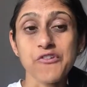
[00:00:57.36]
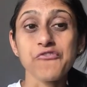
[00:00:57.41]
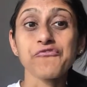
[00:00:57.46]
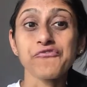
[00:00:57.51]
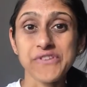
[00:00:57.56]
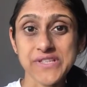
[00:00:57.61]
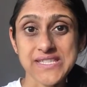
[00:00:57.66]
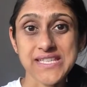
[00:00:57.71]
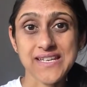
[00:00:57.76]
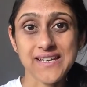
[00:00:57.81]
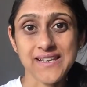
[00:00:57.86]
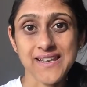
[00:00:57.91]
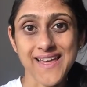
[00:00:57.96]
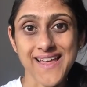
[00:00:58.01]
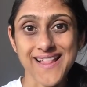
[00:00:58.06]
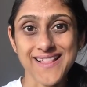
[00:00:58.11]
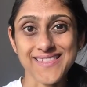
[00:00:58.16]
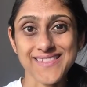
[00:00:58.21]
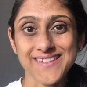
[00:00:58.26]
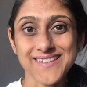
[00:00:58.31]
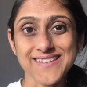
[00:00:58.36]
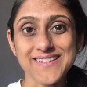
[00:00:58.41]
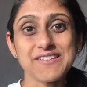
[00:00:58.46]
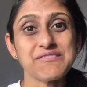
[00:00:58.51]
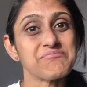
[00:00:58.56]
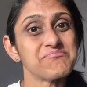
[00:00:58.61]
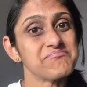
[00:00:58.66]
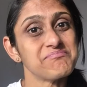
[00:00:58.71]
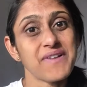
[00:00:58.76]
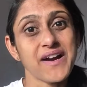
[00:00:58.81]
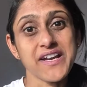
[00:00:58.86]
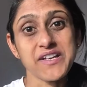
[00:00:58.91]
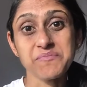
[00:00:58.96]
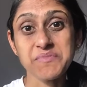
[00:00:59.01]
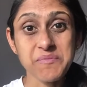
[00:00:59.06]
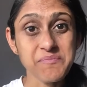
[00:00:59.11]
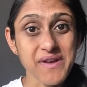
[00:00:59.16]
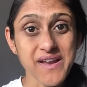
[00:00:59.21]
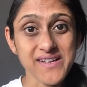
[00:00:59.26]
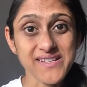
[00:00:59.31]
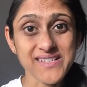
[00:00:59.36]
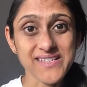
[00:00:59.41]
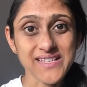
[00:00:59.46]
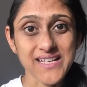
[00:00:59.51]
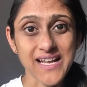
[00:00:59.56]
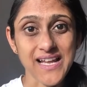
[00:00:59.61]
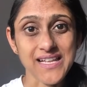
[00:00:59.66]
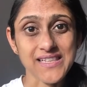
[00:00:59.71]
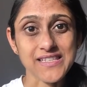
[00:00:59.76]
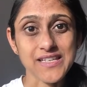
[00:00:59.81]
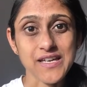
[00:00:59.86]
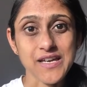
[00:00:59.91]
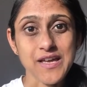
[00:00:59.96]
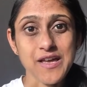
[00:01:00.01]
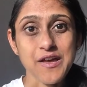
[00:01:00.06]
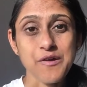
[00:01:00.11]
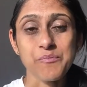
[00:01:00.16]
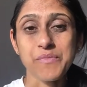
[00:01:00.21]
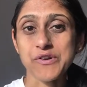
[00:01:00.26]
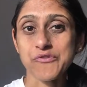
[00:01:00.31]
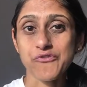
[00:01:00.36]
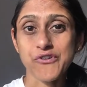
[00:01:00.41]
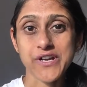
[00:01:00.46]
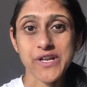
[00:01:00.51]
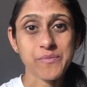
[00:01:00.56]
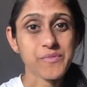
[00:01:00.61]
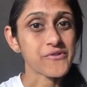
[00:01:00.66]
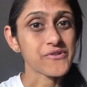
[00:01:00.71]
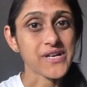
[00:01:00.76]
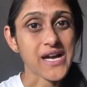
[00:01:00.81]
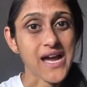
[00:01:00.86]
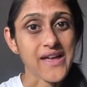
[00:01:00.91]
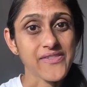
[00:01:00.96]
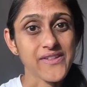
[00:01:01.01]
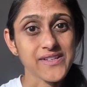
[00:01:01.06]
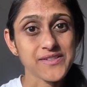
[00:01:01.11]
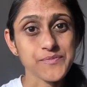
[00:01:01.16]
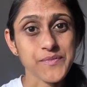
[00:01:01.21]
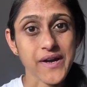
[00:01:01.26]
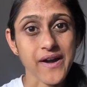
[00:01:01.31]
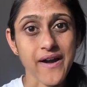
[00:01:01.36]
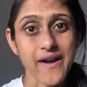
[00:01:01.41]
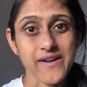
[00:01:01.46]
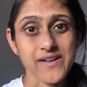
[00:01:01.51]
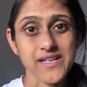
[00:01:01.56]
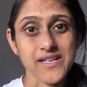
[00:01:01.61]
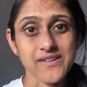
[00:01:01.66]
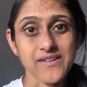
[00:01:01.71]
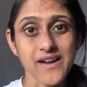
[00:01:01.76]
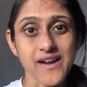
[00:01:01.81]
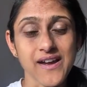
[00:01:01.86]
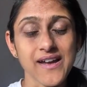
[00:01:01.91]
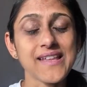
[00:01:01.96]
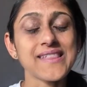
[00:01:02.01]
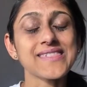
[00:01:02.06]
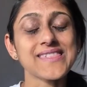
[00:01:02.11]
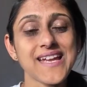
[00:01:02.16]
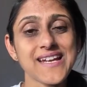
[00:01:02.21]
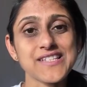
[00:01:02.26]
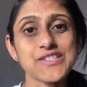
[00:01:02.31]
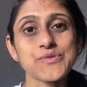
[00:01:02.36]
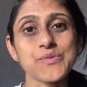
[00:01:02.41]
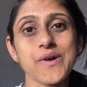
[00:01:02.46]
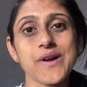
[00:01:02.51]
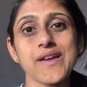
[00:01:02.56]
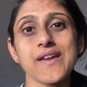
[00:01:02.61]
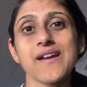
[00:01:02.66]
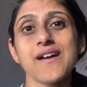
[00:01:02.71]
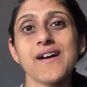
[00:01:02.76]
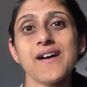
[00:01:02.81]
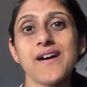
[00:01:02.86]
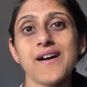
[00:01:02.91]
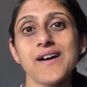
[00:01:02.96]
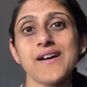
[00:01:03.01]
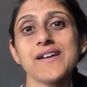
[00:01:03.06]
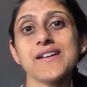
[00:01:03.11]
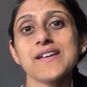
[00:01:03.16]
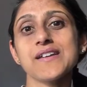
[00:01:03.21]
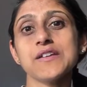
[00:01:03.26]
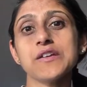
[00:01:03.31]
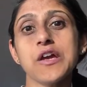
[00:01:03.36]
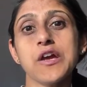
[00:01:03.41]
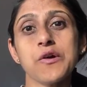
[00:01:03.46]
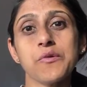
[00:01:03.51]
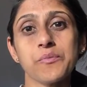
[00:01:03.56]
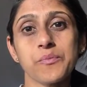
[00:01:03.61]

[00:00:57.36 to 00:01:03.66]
physical health, might be mental health, but what about others' criteria? That's why I